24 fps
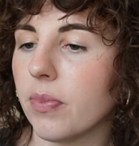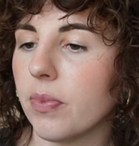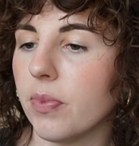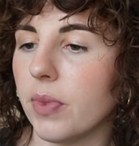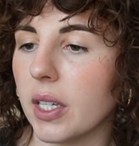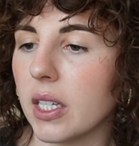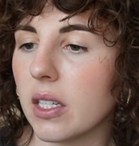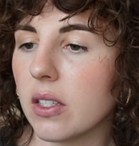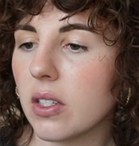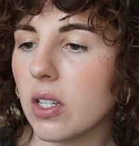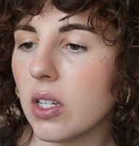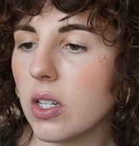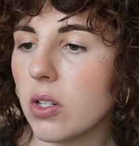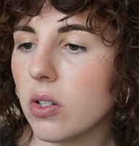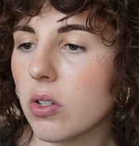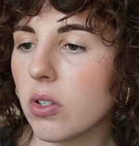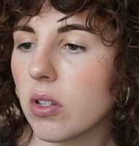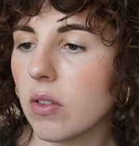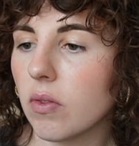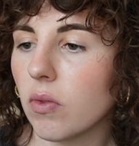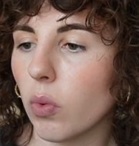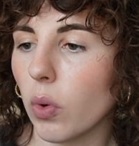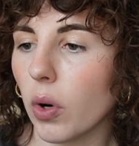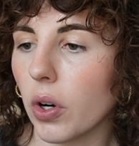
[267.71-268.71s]
Thanks to years
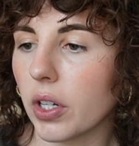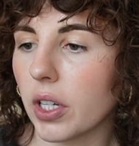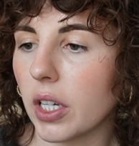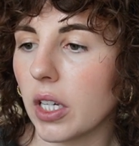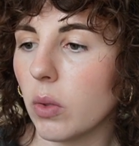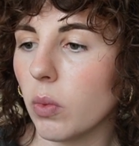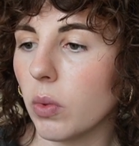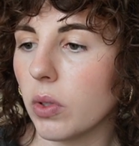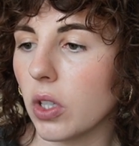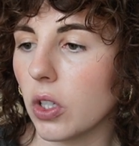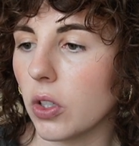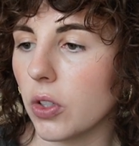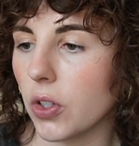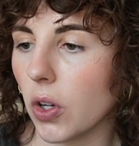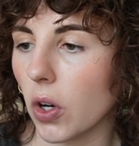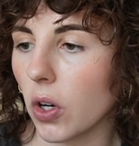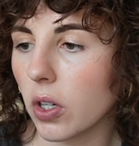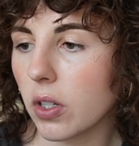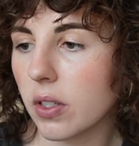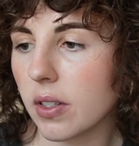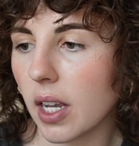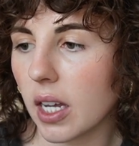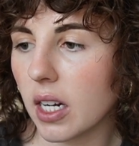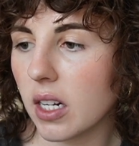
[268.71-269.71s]
of working with the
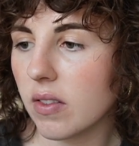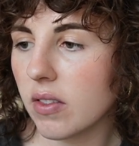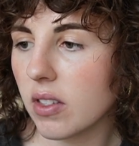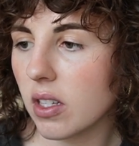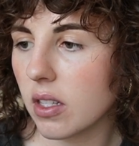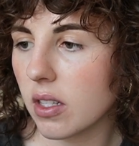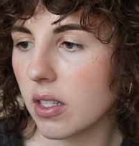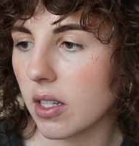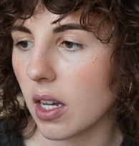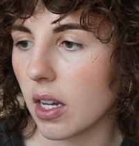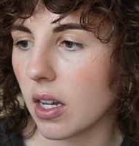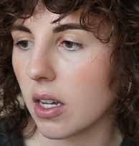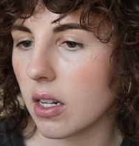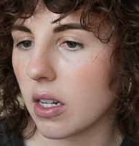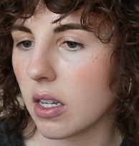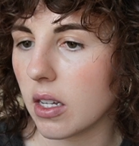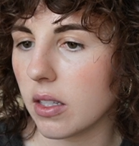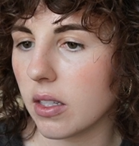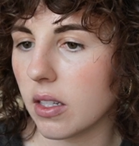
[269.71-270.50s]
dark side of society,